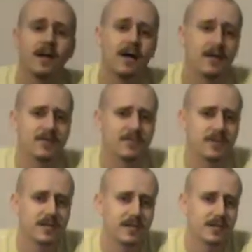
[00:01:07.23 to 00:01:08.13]

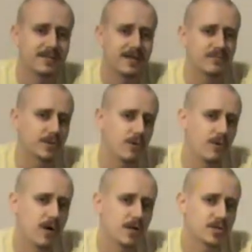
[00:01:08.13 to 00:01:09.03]
Definitely give that video
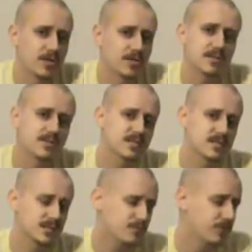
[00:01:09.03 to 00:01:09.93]
a watch because
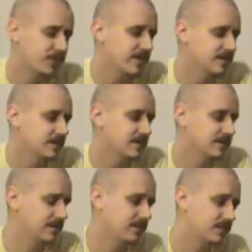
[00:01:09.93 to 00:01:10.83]
it's a cool thing
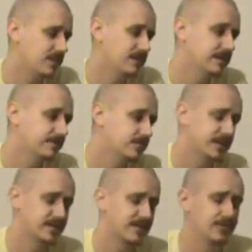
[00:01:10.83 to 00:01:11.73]
to come in,
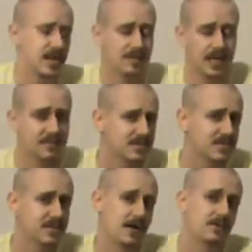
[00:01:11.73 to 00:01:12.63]
play a tabletop game,
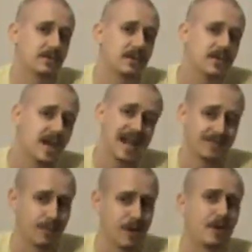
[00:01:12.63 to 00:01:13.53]
sit down, and have
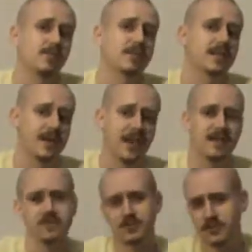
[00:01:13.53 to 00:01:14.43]
a prop like that
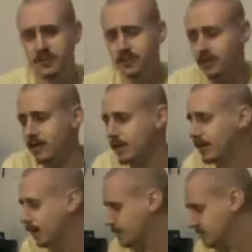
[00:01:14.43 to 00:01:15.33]
handed to you.
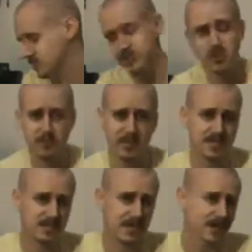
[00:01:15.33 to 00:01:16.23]
It's going to be super
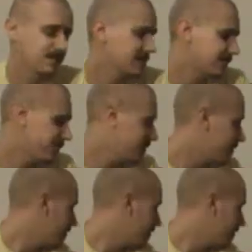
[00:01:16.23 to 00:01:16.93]
easy to make, a lot of fun.